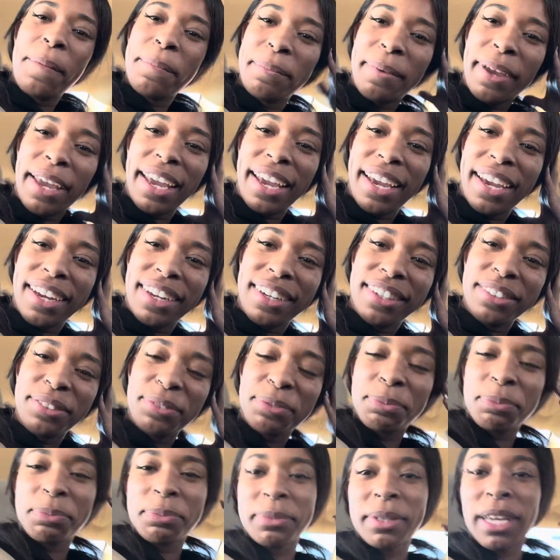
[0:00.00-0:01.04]
Man.
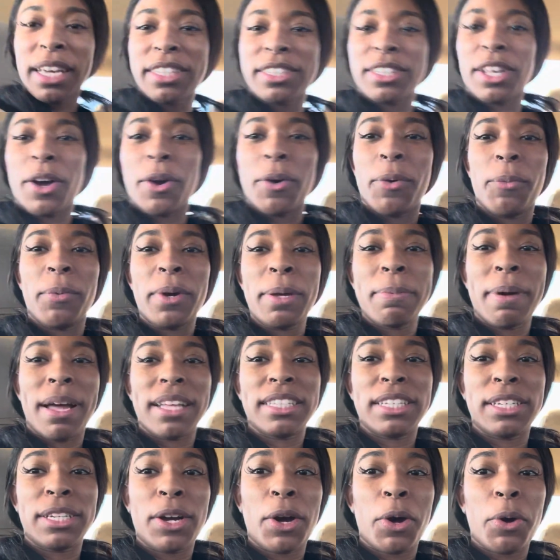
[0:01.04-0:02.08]
So we about
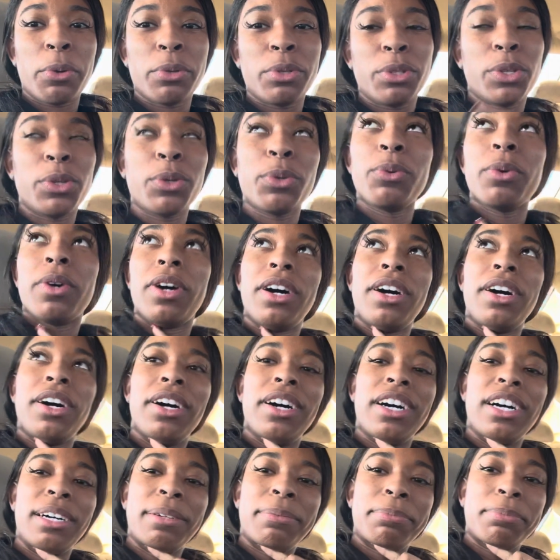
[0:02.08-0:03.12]
to go to
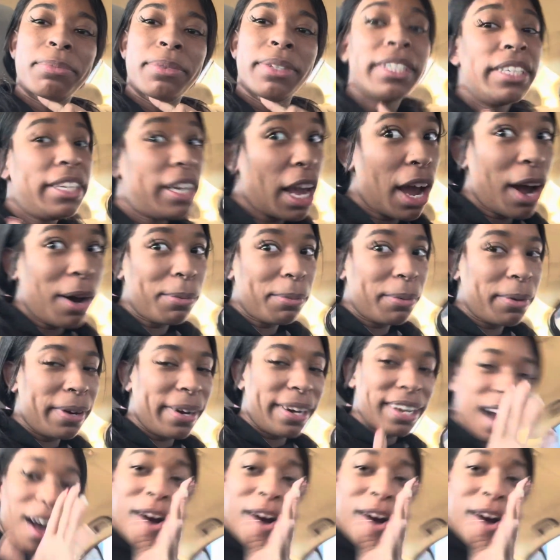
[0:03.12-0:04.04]
um Dellwood.